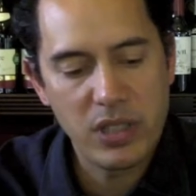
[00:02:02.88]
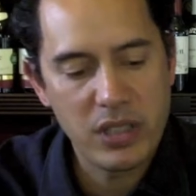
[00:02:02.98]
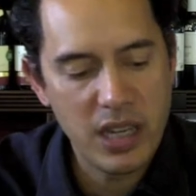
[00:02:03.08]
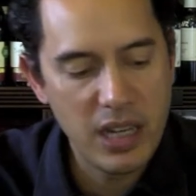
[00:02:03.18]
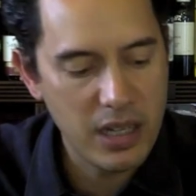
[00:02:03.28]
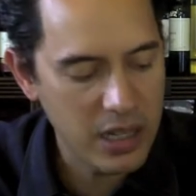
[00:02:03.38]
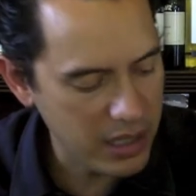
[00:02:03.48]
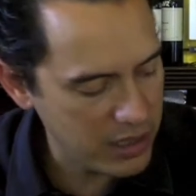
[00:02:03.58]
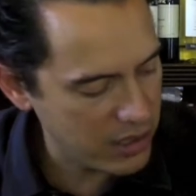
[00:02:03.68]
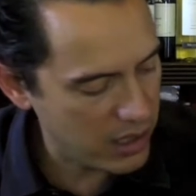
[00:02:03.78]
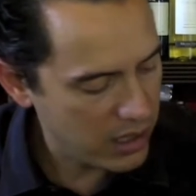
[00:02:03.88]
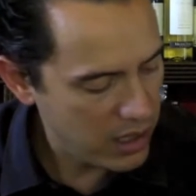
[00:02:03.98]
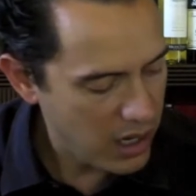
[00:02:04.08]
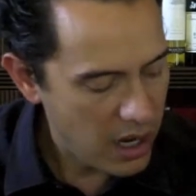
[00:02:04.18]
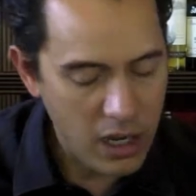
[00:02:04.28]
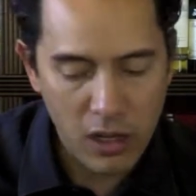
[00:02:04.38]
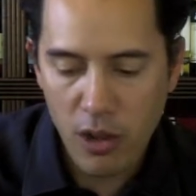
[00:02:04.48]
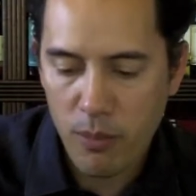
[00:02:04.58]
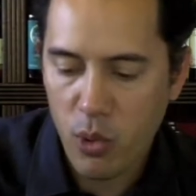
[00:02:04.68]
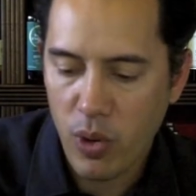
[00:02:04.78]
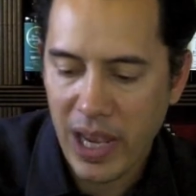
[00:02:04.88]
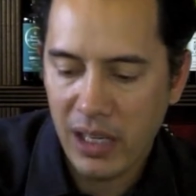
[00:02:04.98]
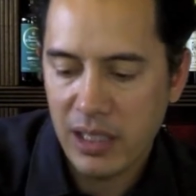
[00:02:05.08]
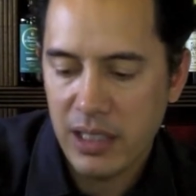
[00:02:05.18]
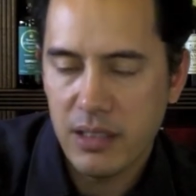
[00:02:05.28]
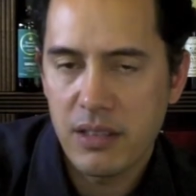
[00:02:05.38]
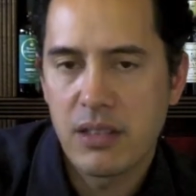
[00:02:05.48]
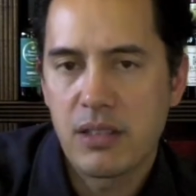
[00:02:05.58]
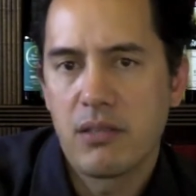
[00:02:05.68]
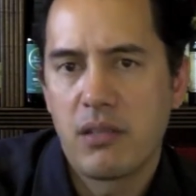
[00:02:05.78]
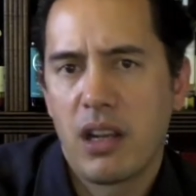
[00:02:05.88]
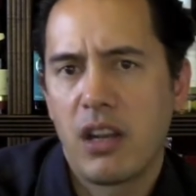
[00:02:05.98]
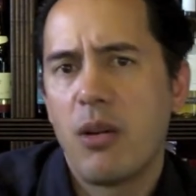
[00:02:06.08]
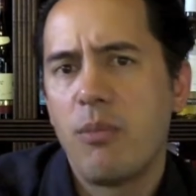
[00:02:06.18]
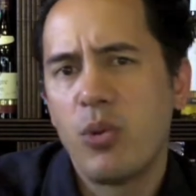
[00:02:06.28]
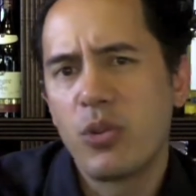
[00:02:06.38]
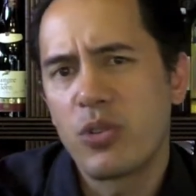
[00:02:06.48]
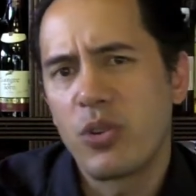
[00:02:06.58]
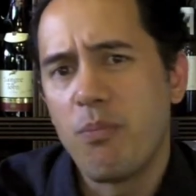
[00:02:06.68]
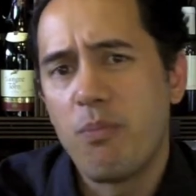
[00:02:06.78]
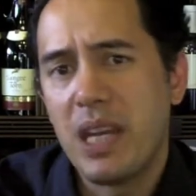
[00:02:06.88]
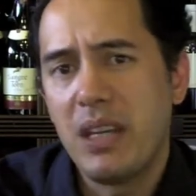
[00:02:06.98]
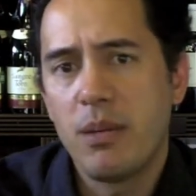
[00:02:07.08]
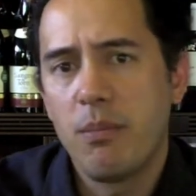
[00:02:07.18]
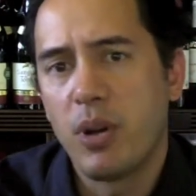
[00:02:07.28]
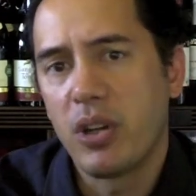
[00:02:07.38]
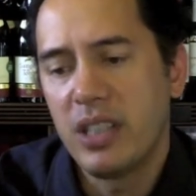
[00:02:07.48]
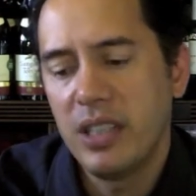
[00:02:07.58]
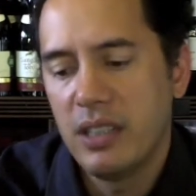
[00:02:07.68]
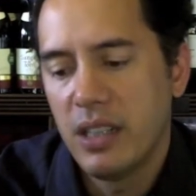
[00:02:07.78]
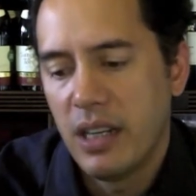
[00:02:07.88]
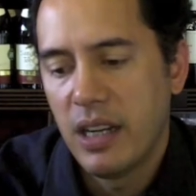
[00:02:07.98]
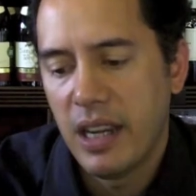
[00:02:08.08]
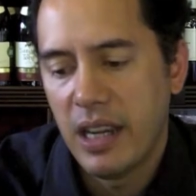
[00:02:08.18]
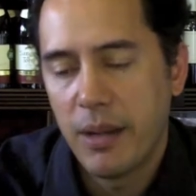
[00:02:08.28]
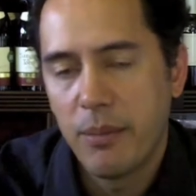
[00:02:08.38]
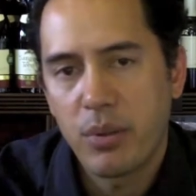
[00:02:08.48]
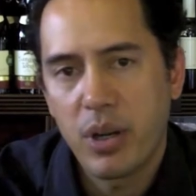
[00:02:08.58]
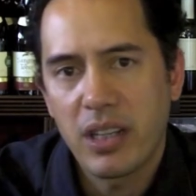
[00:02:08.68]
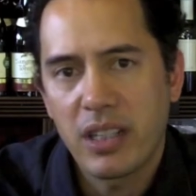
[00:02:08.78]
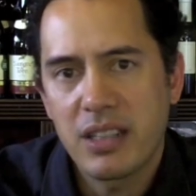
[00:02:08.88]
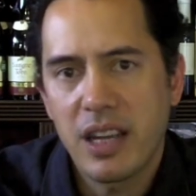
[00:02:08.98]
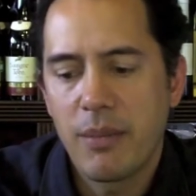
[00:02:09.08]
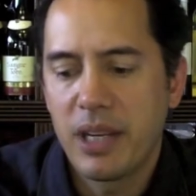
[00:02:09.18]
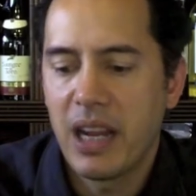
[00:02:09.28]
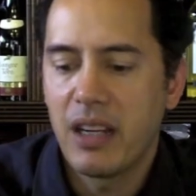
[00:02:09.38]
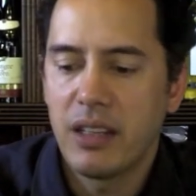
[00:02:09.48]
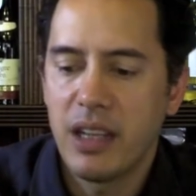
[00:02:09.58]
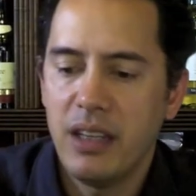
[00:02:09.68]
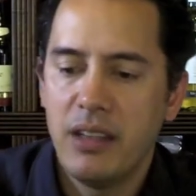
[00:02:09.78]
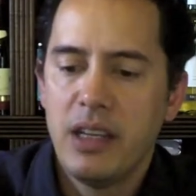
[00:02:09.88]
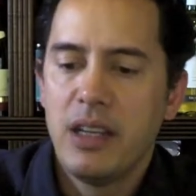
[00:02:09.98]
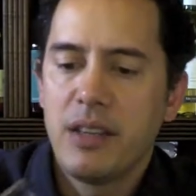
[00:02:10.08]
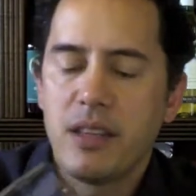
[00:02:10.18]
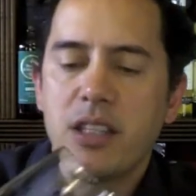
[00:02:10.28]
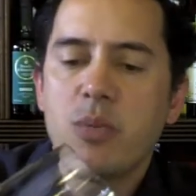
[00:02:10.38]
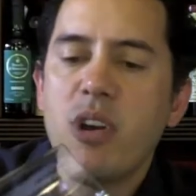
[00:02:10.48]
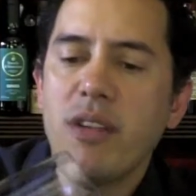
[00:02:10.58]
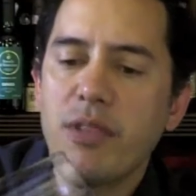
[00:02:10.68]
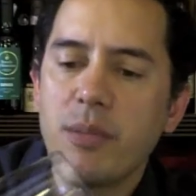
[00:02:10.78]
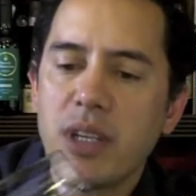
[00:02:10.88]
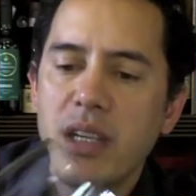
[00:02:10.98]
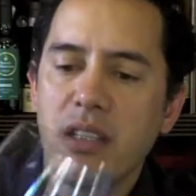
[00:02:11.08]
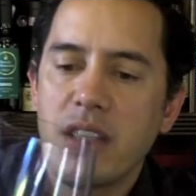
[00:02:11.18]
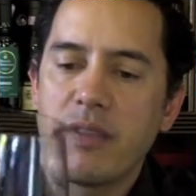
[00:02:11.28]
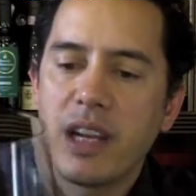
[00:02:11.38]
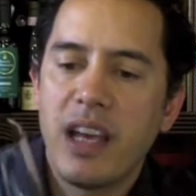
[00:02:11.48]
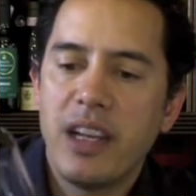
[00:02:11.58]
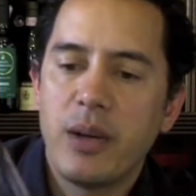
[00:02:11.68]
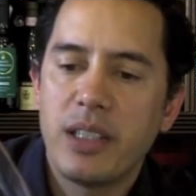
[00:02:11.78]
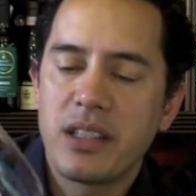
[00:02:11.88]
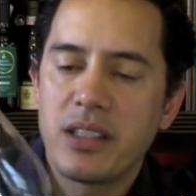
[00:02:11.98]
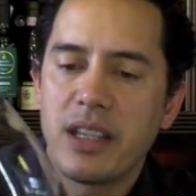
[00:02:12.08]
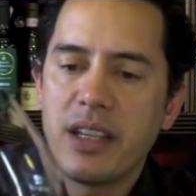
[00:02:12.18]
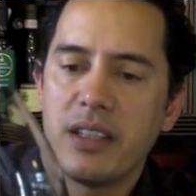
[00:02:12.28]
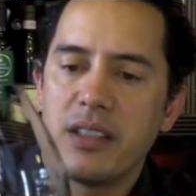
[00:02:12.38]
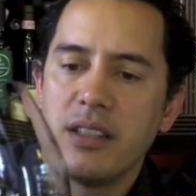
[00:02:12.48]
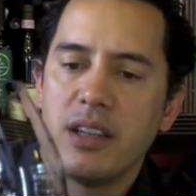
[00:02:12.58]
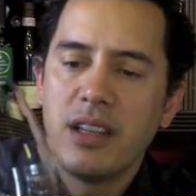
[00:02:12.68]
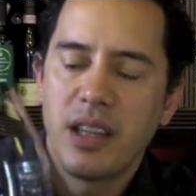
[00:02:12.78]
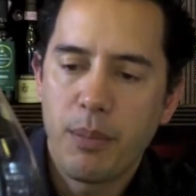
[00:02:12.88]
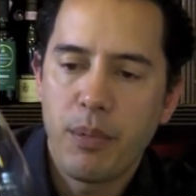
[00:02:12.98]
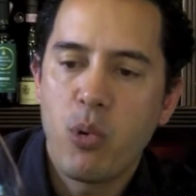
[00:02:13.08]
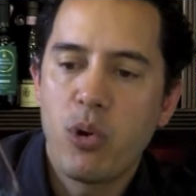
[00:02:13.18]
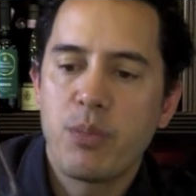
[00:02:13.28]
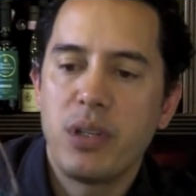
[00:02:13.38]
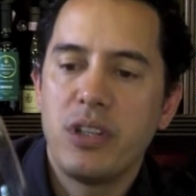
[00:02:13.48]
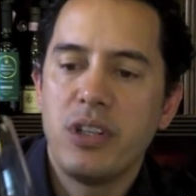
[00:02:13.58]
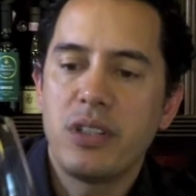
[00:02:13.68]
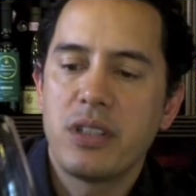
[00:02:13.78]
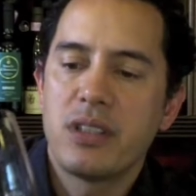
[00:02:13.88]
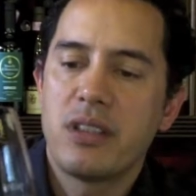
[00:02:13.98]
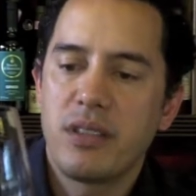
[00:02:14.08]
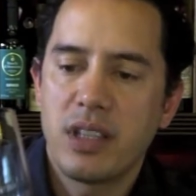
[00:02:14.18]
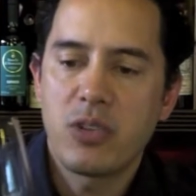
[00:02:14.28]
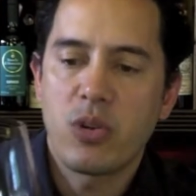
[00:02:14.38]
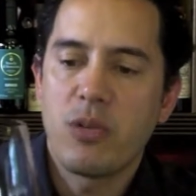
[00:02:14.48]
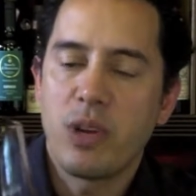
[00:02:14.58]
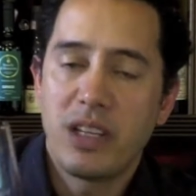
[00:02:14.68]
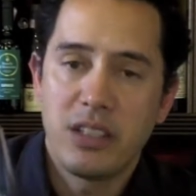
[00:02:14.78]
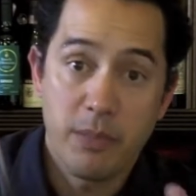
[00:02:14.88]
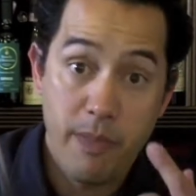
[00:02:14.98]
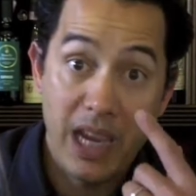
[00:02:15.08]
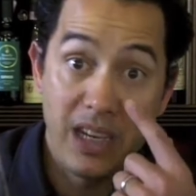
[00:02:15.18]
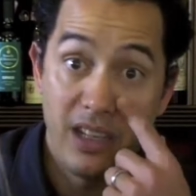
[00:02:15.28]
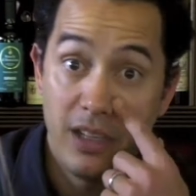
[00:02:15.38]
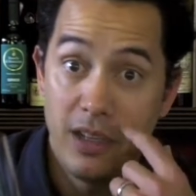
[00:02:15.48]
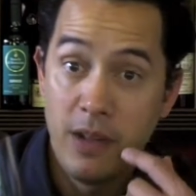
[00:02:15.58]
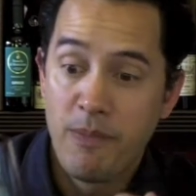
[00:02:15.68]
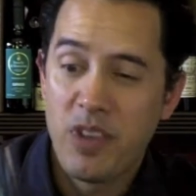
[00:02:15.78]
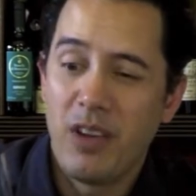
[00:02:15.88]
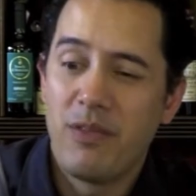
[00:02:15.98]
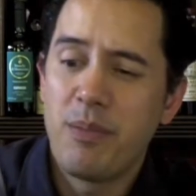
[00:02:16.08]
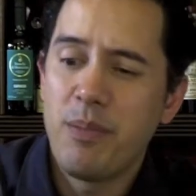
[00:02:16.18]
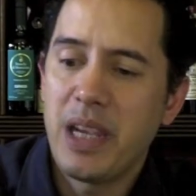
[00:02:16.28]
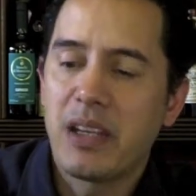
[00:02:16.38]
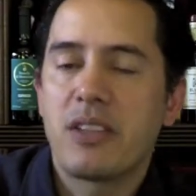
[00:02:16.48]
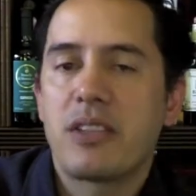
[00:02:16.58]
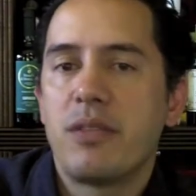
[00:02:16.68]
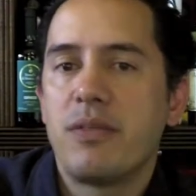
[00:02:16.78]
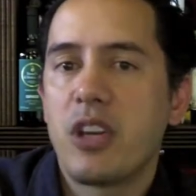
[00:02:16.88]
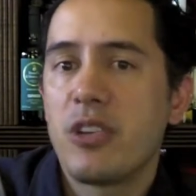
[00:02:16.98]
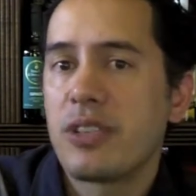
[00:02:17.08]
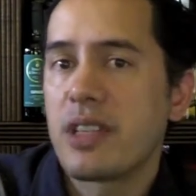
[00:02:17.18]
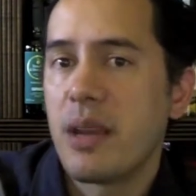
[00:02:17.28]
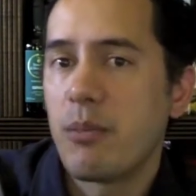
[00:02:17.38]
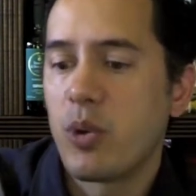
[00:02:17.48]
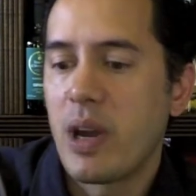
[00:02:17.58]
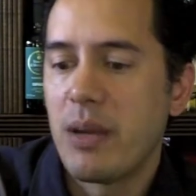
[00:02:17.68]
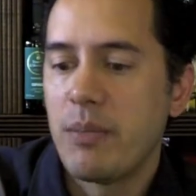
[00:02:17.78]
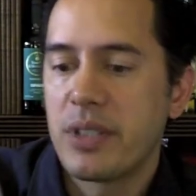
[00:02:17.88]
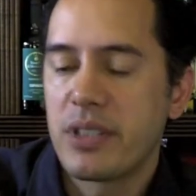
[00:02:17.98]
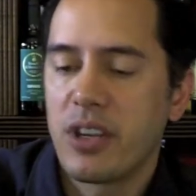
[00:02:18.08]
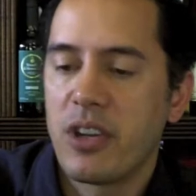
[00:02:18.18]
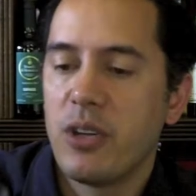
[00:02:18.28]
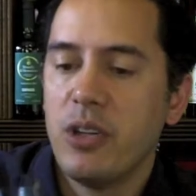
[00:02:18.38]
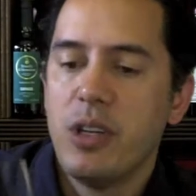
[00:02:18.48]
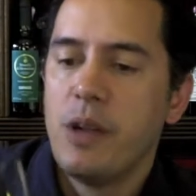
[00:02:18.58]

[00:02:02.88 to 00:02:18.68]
we're seeing is a lot more elegance, a lot more sort of medium-bodied products coming out of there. This wine from Quinta de Vallado, as I said, they're port producers. This dry red is made of a mix of those same grapes, so